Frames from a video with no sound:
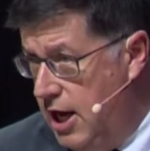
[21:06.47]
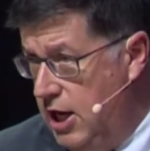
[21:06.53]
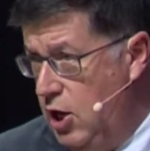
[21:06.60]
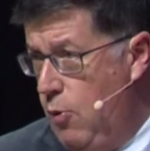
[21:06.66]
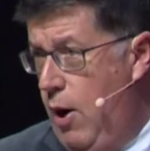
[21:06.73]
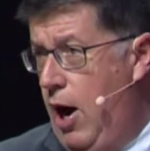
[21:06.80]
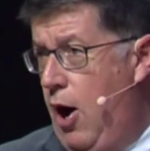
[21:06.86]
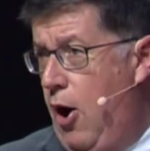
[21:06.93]

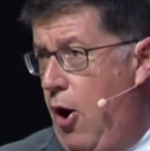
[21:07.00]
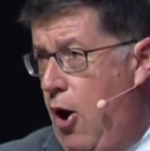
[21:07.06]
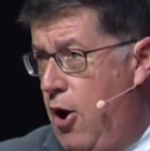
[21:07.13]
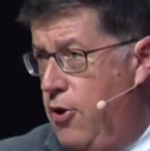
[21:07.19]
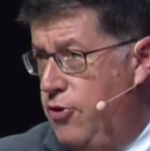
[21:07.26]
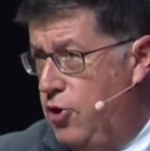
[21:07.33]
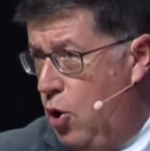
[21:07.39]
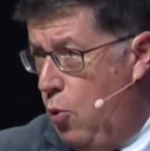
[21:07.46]
anywhere
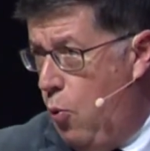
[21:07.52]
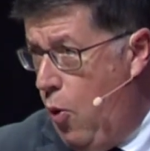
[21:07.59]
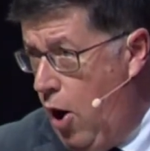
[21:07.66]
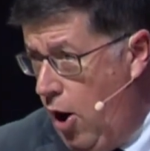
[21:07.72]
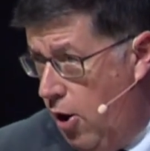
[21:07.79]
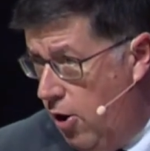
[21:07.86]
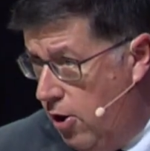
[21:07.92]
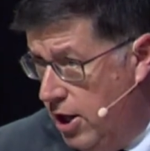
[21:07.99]
on the
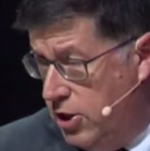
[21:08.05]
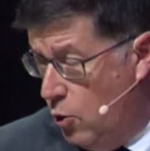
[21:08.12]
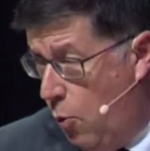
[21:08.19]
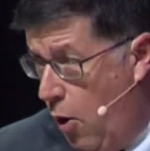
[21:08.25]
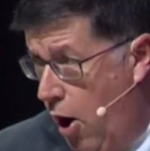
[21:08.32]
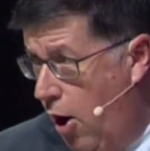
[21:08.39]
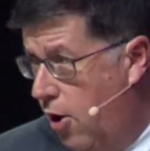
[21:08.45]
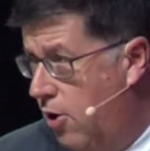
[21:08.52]
world in the
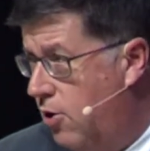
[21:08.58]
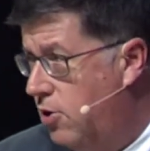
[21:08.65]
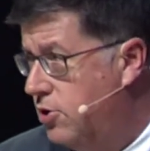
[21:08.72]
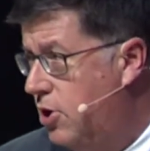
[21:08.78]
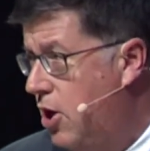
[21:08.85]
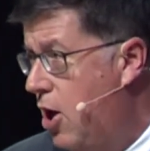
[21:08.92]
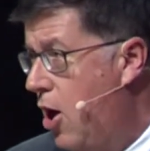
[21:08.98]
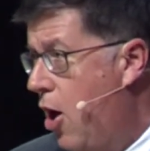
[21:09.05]

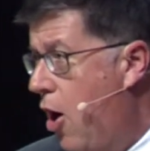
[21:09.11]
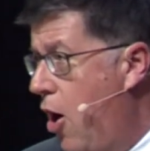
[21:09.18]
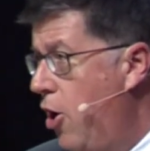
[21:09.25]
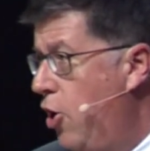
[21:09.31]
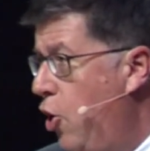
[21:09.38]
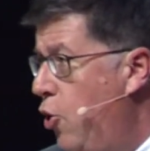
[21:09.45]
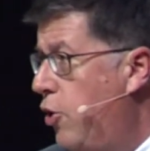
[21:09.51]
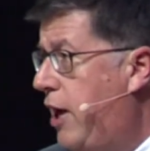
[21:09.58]
world
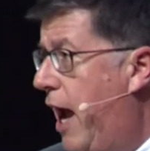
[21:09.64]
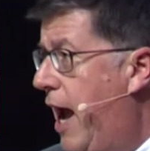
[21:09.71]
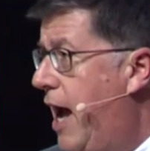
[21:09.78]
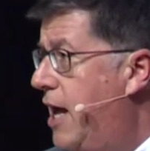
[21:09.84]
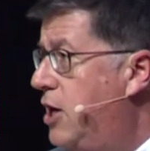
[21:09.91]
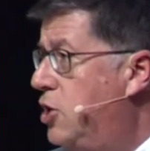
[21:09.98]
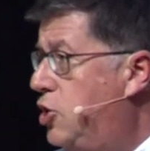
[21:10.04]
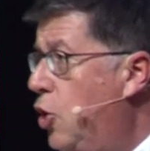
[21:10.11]
on who
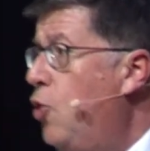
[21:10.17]
can